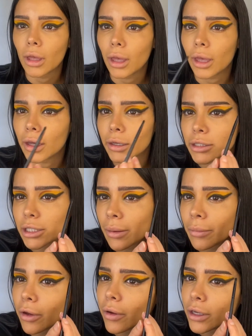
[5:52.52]
And I'm
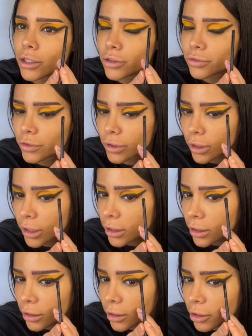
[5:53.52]
going to fill in
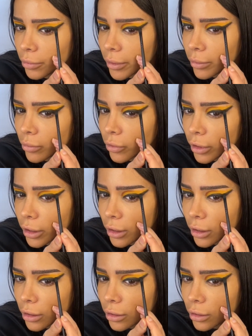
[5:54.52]
a little bit more
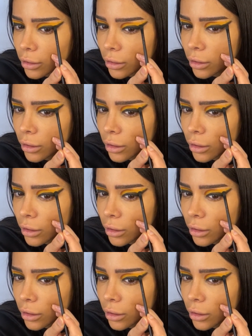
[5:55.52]
here.